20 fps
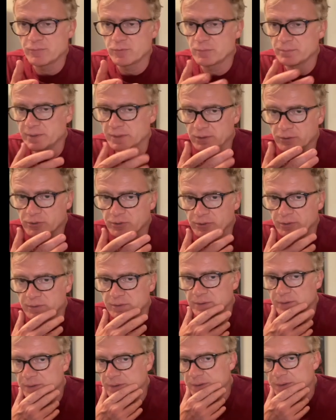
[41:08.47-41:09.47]
for it, but it looked
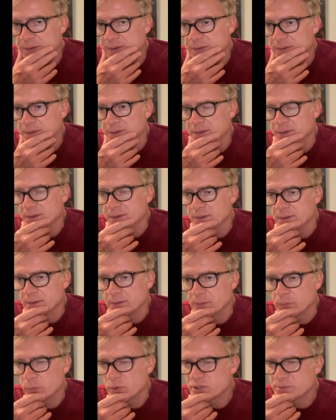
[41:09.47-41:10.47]
good.
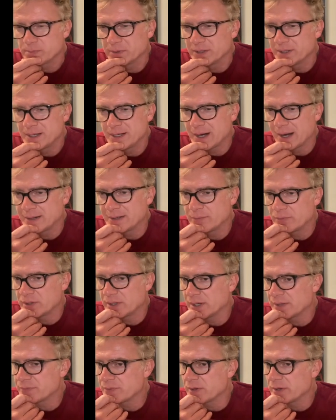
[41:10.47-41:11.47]
Witchblade, I never
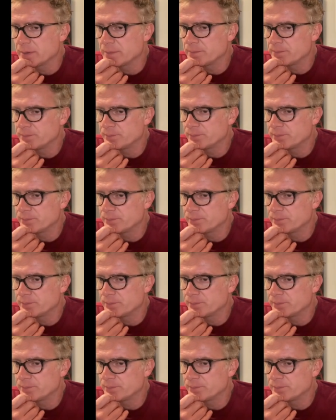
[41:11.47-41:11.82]
got that.